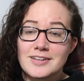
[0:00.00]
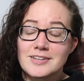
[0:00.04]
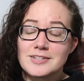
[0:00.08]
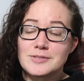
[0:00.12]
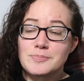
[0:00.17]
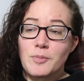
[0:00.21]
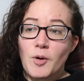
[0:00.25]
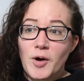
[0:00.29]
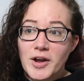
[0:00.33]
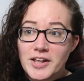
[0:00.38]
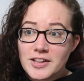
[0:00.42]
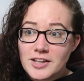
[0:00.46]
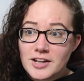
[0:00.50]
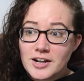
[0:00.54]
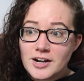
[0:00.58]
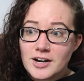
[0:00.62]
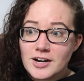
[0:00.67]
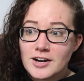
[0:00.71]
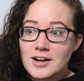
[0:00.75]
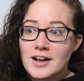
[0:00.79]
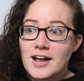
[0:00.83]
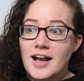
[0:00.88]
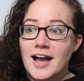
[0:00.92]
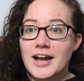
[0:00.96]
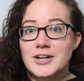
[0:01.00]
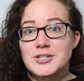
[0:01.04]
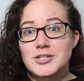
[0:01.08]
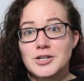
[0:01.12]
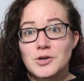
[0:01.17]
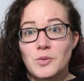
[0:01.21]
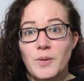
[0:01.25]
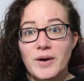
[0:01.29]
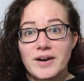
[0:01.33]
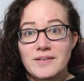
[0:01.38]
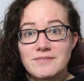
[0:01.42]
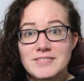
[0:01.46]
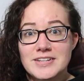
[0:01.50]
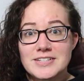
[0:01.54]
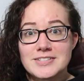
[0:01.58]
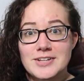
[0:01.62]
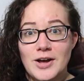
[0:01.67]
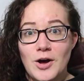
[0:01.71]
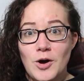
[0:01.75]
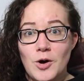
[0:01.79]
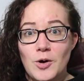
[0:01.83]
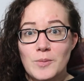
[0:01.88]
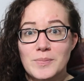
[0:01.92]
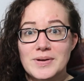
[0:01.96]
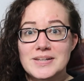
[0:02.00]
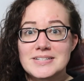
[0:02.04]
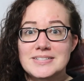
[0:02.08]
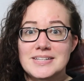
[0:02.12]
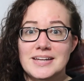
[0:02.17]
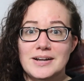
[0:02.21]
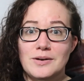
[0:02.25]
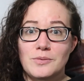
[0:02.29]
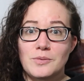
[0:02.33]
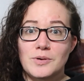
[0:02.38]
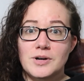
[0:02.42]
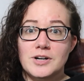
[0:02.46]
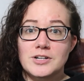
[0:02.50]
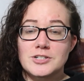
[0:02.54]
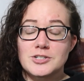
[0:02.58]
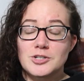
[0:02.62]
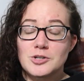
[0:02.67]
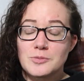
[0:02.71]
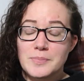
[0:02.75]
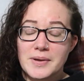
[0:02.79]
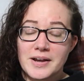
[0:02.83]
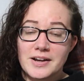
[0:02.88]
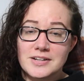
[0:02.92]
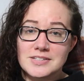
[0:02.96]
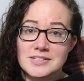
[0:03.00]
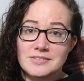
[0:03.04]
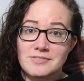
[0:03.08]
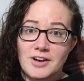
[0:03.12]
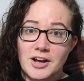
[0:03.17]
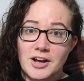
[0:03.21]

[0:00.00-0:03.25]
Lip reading: spoiler, I took one of these home because there were 2 pairs of